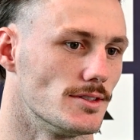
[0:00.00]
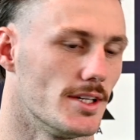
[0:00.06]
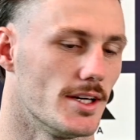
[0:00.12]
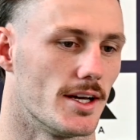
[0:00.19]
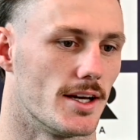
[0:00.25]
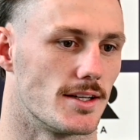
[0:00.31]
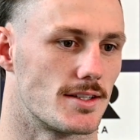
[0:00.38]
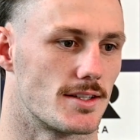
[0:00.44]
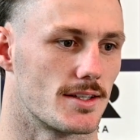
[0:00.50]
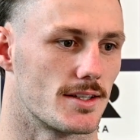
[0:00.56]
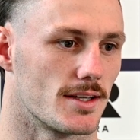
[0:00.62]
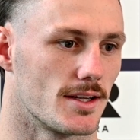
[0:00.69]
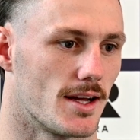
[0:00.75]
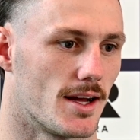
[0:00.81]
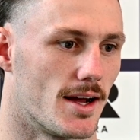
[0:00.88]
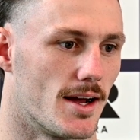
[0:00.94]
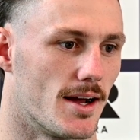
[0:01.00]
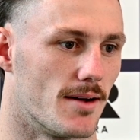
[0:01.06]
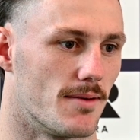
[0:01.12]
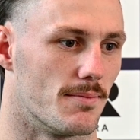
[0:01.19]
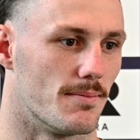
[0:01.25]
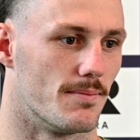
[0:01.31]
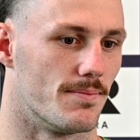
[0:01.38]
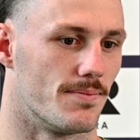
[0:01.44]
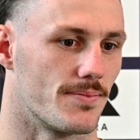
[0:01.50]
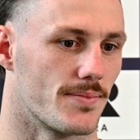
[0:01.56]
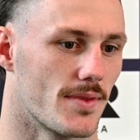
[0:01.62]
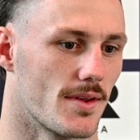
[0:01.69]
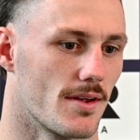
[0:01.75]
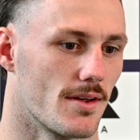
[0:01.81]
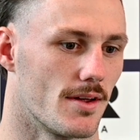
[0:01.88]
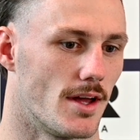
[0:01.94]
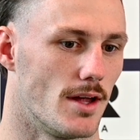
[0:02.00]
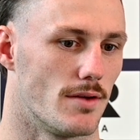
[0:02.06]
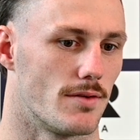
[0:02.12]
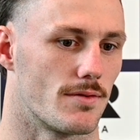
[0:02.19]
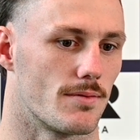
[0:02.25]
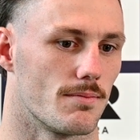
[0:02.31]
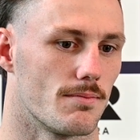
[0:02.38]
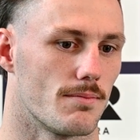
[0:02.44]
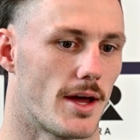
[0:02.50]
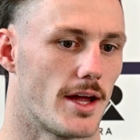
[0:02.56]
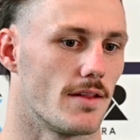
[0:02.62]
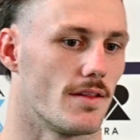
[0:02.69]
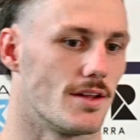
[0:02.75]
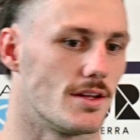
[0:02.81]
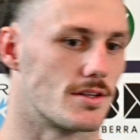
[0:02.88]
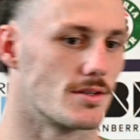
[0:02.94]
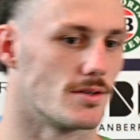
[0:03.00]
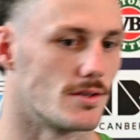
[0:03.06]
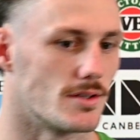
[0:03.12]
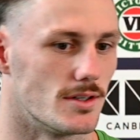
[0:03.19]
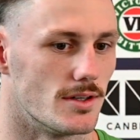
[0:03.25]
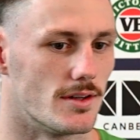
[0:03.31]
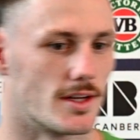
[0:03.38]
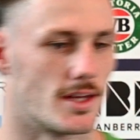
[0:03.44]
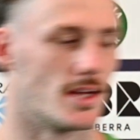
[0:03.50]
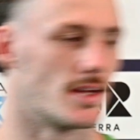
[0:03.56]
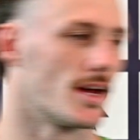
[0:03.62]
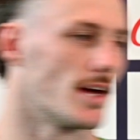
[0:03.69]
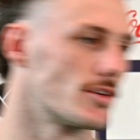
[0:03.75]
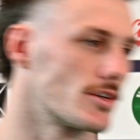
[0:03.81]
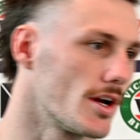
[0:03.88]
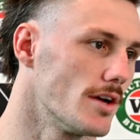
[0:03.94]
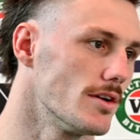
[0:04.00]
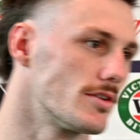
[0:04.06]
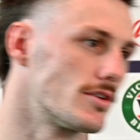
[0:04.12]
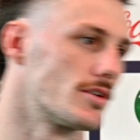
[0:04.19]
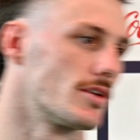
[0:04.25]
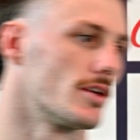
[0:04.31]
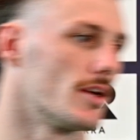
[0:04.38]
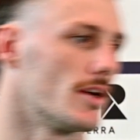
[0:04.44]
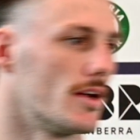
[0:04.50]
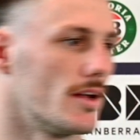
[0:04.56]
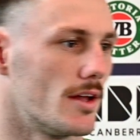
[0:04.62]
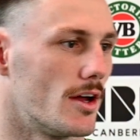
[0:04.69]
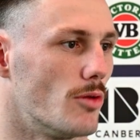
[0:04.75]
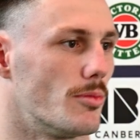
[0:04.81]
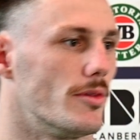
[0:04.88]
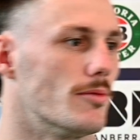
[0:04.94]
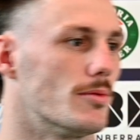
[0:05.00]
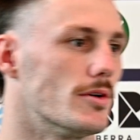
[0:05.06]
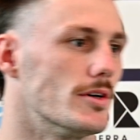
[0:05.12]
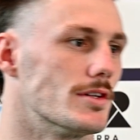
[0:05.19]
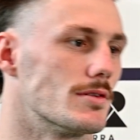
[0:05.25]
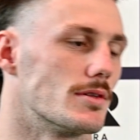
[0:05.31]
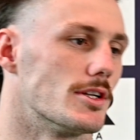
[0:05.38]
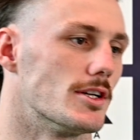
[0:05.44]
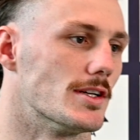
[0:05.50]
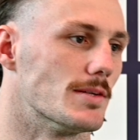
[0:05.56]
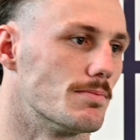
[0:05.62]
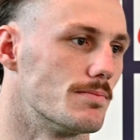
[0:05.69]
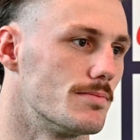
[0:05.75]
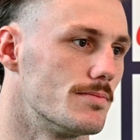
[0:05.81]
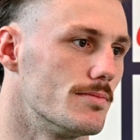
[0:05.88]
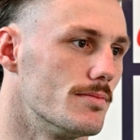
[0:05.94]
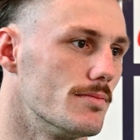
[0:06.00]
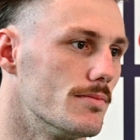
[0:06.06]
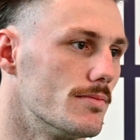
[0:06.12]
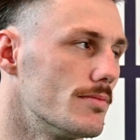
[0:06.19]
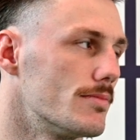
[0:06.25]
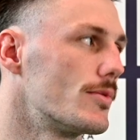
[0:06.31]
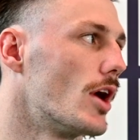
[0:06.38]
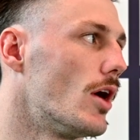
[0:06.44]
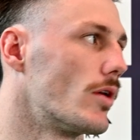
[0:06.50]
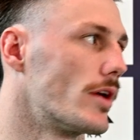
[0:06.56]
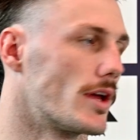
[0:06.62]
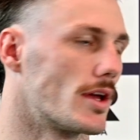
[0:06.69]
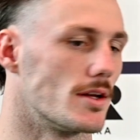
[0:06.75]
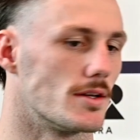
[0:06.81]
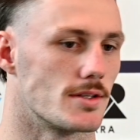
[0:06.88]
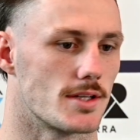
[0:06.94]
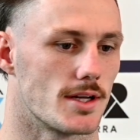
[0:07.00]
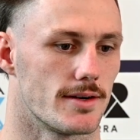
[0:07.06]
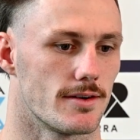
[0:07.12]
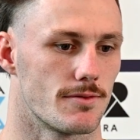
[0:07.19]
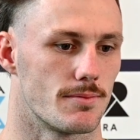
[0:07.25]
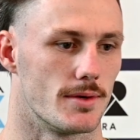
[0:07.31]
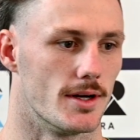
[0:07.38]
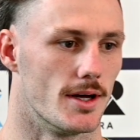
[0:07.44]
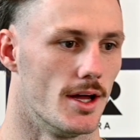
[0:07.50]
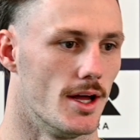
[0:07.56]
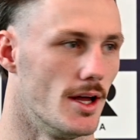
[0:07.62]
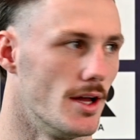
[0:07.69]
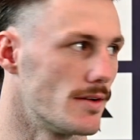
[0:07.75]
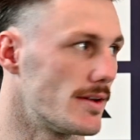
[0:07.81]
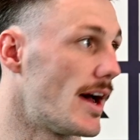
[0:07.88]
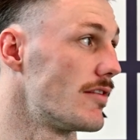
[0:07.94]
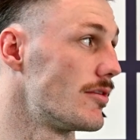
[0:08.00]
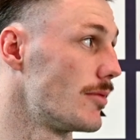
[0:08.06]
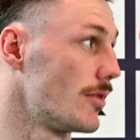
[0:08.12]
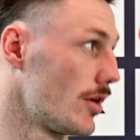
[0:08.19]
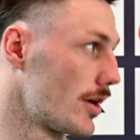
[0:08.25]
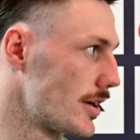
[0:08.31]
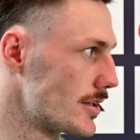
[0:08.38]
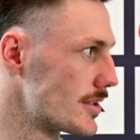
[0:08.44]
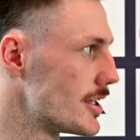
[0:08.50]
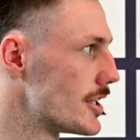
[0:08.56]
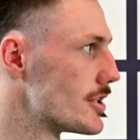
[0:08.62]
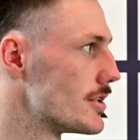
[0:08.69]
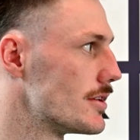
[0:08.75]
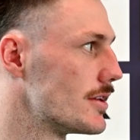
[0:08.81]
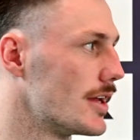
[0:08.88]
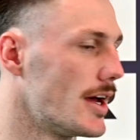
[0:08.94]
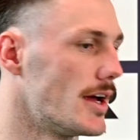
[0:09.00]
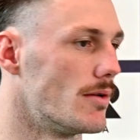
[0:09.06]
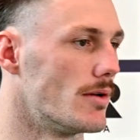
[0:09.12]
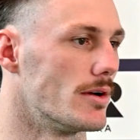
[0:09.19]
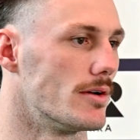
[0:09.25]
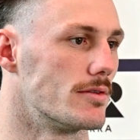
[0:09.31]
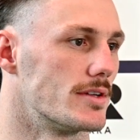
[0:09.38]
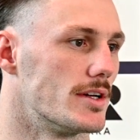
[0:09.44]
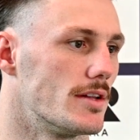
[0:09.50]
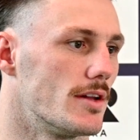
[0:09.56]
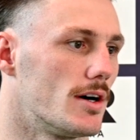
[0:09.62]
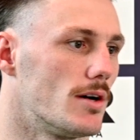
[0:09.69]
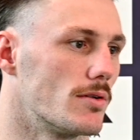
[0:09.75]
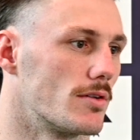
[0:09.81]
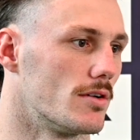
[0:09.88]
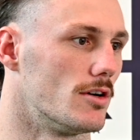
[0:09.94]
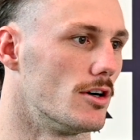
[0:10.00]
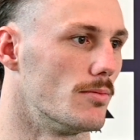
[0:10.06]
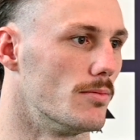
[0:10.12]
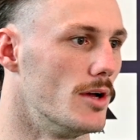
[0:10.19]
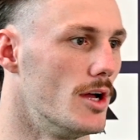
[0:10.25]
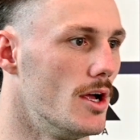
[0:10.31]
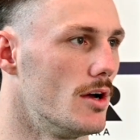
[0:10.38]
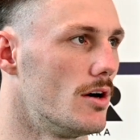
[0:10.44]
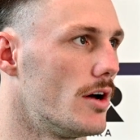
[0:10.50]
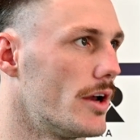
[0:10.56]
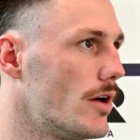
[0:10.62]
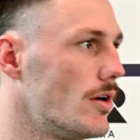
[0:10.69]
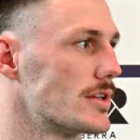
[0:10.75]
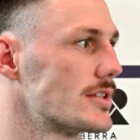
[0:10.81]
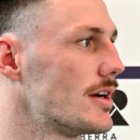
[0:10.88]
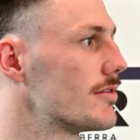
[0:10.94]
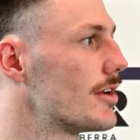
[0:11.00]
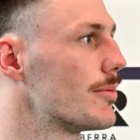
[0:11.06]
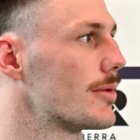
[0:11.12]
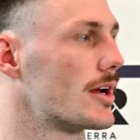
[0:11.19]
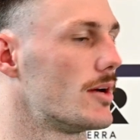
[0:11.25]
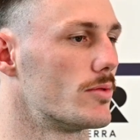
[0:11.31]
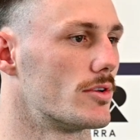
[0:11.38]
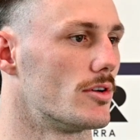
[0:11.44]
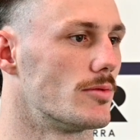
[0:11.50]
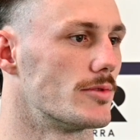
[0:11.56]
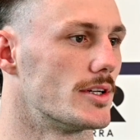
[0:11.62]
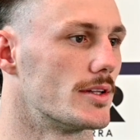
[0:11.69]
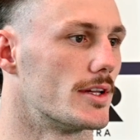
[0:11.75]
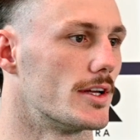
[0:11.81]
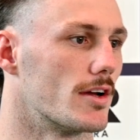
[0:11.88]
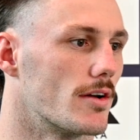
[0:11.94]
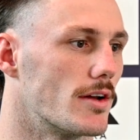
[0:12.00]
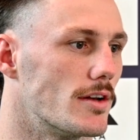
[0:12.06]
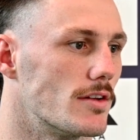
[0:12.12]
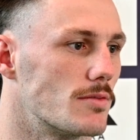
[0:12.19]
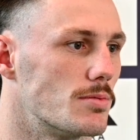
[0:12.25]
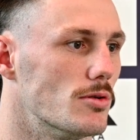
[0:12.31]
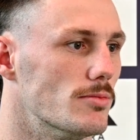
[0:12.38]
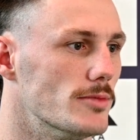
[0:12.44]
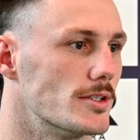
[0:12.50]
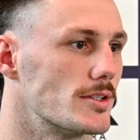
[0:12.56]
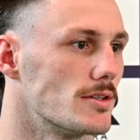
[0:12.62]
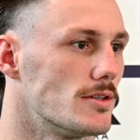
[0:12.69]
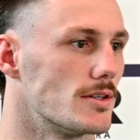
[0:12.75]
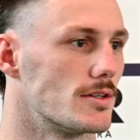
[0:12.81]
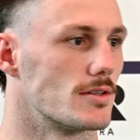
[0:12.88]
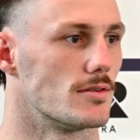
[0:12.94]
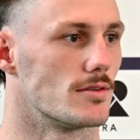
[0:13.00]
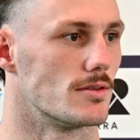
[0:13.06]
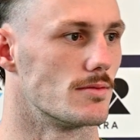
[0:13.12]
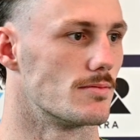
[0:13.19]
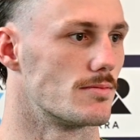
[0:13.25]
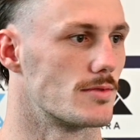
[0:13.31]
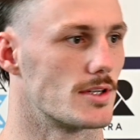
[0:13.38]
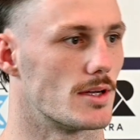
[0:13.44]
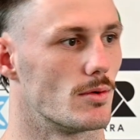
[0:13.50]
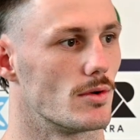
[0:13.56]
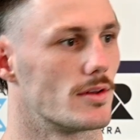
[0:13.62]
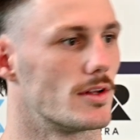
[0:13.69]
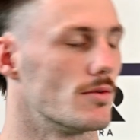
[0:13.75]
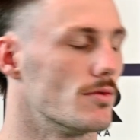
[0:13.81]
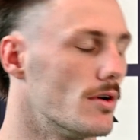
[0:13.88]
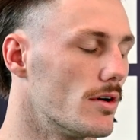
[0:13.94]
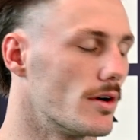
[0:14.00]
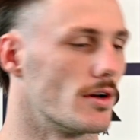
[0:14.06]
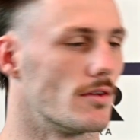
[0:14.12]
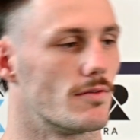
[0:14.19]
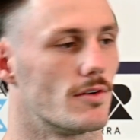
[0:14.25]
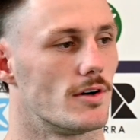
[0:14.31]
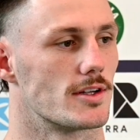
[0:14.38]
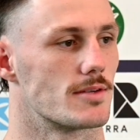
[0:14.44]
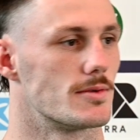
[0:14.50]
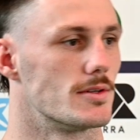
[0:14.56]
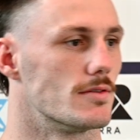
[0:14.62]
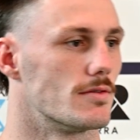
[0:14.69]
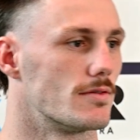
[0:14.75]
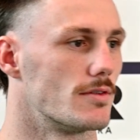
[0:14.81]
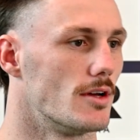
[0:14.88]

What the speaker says: Yeah, it's he's mainly sort of the kick-catch coach, helping the boys with their goal kicking and stuff, but to have him like at a session today where he's there the whole time, I know I stuffed up a couple of times out there and he just pulled me aside and sort of said what I did wrong and advised me of